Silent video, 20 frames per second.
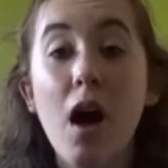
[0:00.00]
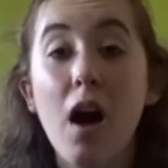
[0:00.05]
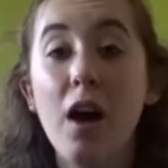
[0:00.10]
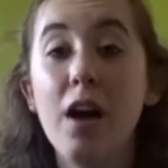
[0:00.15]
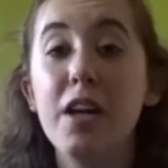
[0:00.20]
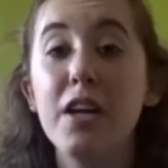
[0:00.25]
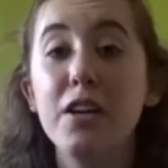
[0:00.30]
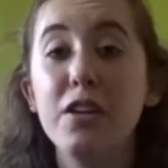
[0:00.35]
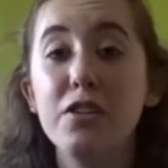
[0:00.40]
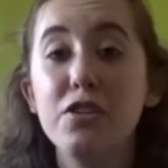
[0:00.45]

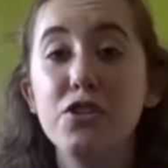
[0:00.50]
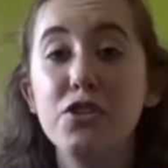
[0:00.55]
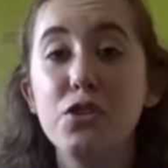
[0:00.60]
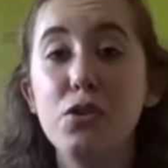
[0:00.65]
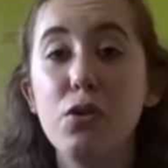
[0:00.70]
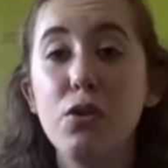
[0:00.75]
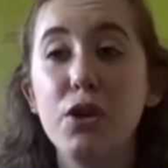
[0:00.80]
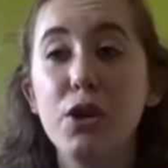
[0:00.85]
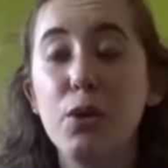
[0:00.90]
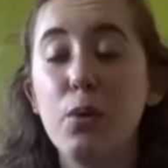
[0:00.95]
I can
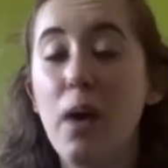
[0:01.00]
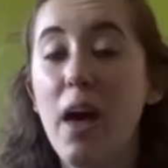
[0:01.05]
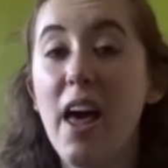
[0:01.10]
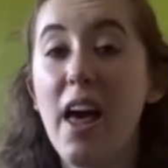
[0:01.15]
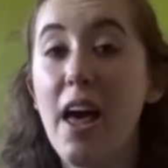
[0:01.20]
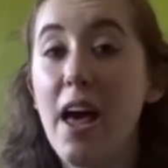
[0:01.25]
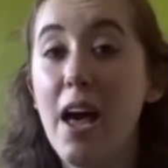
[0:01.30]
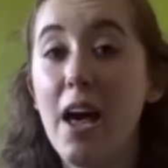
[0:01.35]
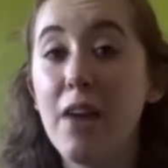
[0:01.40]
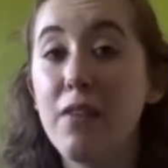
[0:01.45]
assure you
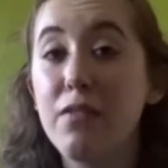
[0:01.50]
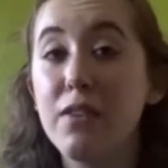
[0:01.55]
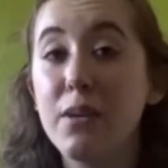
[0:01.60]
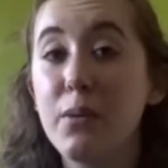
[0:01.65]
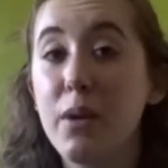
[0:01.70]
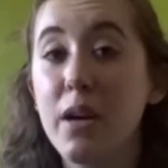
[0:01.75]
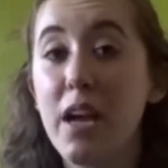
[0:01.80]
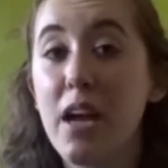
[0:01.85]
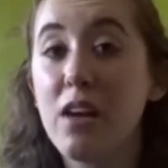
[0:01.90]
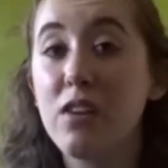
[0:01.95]

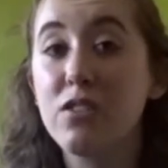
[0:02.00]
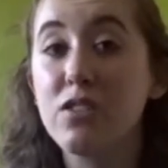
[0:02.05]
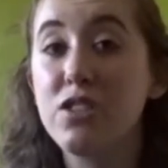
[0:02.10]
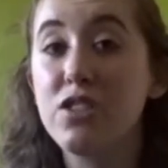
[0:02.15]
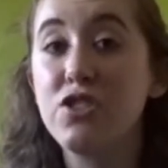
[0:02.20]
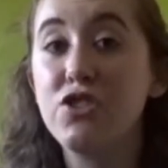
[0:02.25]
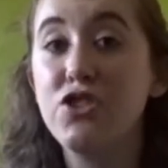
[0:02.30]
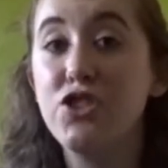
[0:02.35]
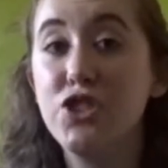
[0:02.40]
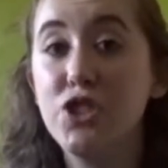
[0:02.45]
everyone
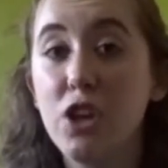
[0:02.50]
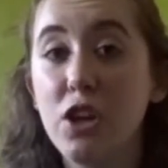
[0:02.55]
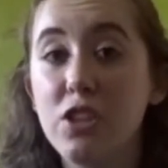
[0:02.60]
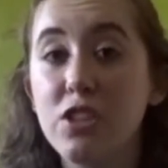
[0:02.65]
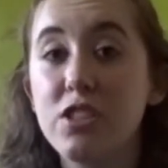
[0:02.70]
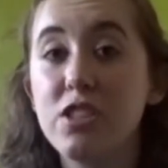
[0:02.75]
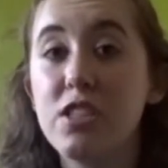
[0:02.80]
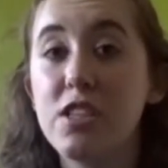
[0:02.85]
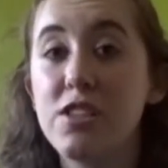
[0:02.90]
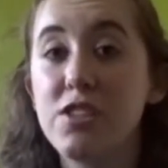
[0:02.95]
else is
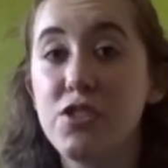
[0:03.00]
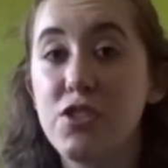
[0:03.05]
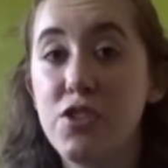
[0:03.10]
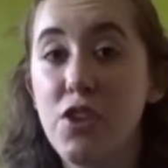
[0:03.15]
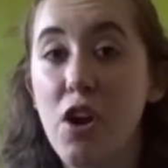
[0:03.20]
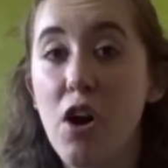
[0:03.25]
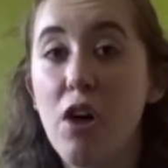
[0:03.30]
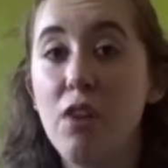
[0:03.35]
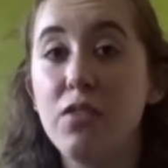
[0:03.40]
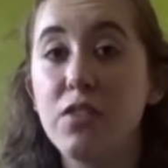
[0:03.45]
just as
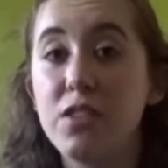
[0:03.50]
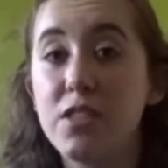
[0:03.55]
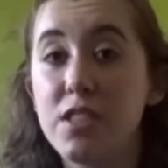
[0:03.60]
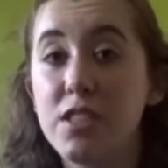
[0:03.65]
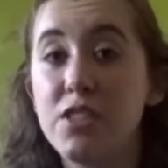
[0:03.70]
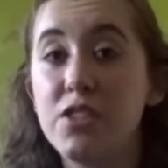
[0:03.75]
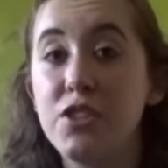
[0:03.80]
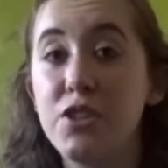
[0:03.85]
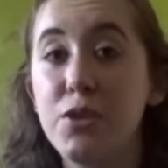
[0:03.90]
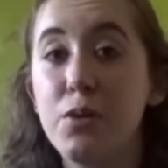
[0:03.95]

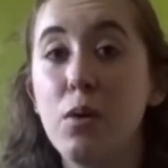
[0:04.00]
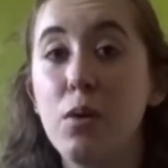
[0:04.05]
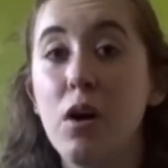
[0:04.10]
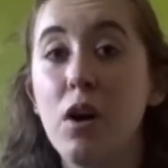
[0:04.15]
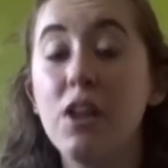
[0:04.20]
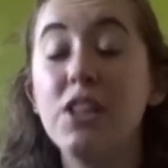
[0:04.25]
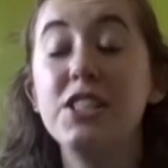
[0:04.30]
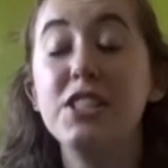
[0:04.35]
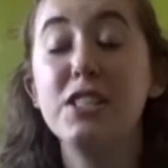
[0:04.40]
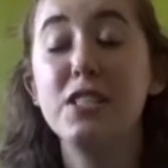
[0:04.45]
nervous as you
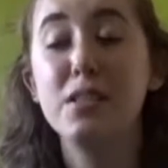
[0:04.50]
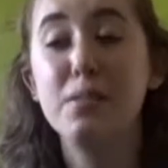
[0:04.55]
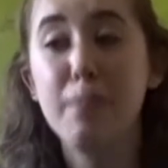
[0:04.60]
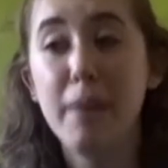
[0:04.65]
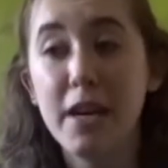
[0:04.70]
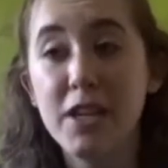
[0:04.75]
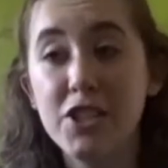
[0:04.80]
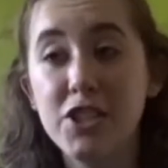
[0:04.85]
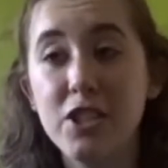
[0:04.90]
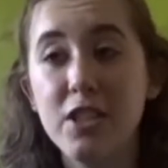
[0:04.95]
are,
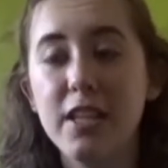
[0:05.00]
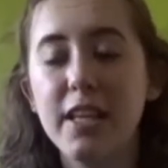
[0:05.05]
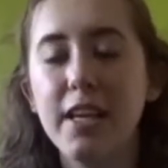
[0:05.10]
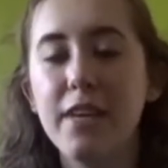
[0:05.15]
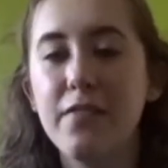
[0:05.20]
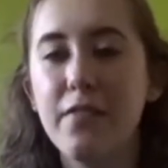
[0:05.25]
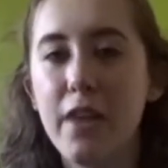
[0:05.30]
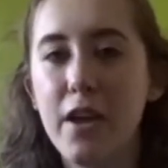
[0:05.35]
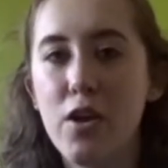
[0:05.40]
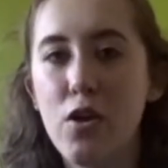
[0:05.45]
especially
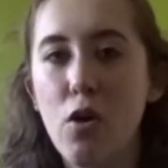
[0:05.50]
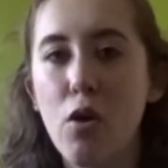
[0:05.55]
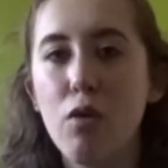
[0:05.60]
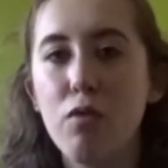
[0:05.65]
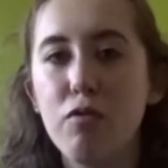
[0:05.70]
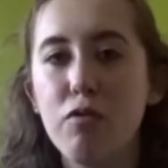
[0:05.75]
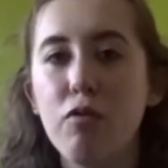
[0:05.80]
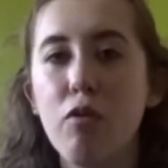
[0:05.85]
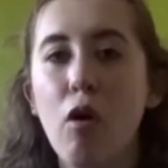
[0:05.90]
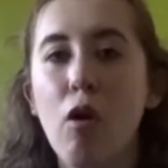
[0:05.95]
if they're not
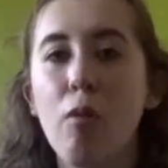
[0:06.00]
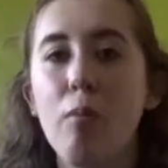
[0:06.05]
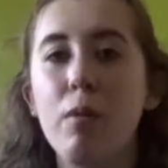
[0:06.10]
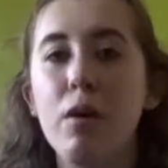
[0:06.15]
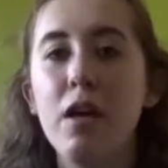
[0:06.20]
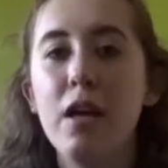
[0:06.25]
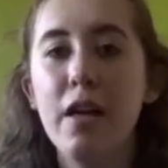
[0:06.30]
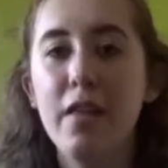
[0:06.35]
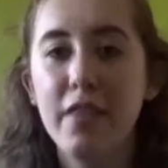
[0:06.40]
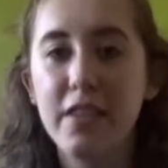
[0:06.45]

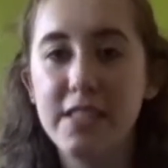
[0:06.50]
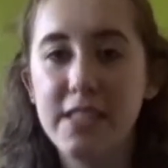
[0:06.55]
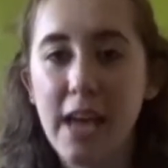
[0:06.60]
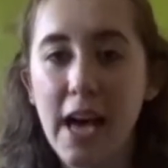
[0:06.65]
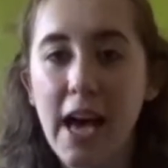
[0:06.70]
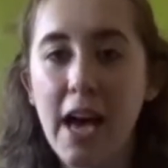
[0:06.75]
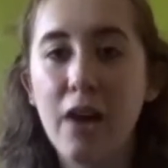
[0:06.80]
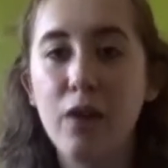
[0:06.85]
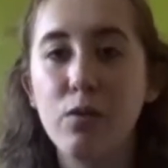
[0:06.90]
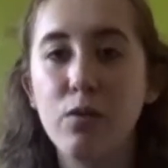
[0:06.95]
from the
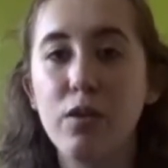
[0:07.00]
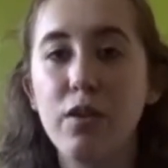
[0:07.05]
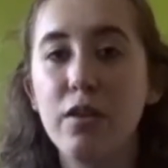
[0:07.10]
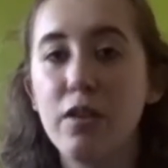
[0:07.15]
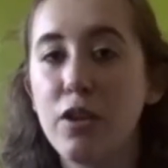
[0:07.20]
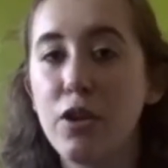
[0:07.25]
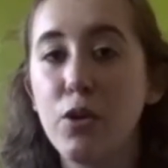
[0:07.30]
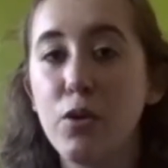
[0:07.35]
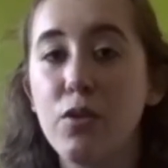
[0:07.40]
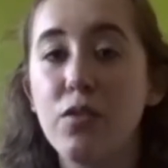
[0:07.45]
town that
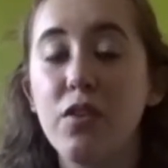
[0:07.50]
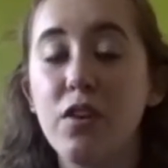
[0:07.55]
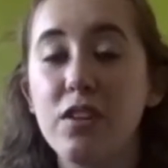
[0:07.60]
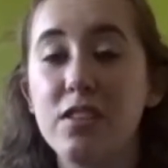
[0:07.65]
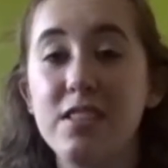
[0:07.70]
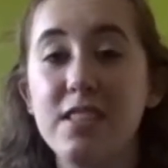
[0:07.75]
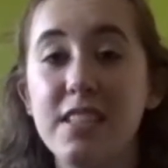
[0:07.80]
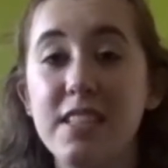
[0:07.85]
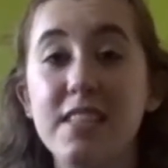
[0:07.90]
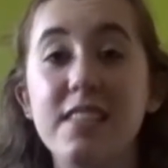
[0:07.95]
the
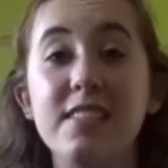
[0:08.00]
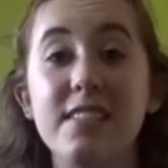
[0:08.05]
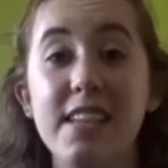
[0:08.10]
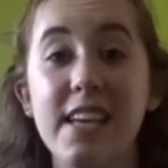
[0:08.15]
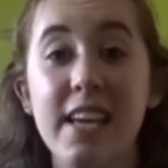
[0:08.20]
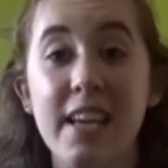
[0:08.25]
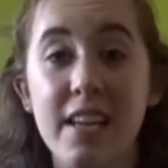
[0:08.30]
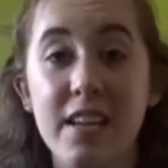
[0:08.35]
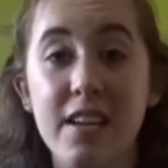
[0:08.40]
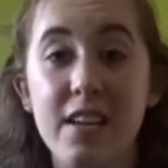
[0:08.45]
university is
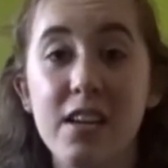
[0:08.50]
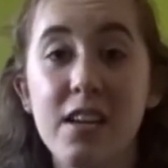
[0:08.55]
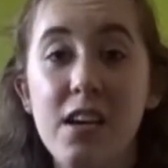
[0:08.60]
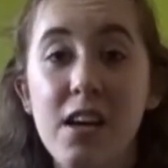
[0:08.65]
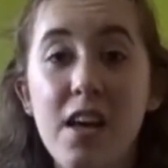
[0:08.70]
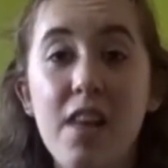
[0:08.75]
in.